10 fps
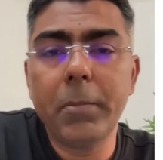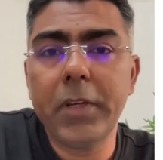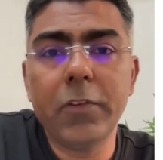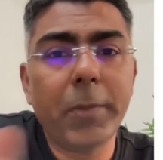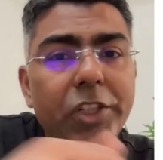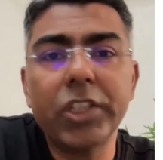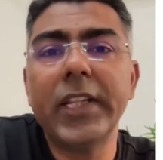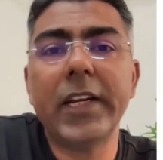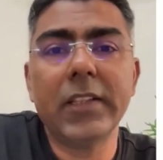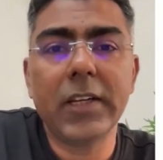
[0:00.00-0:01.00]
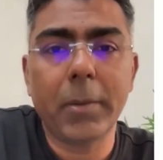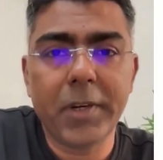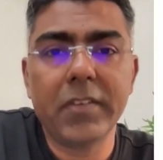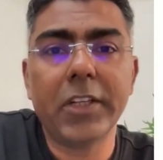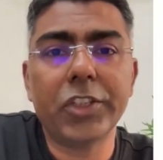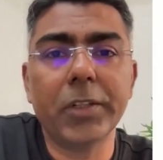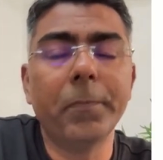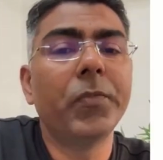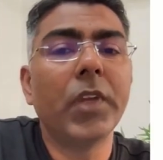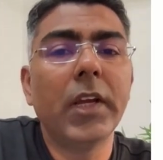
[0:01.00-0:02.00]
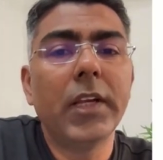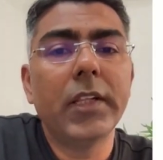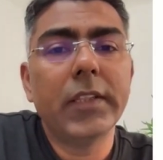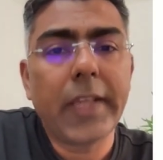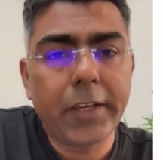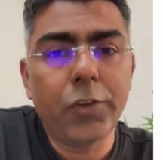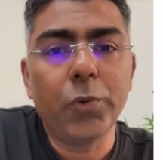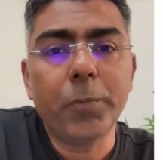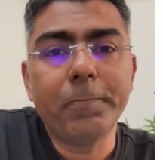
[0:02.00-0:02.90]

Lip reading: please mention that in the comment section. Thank you.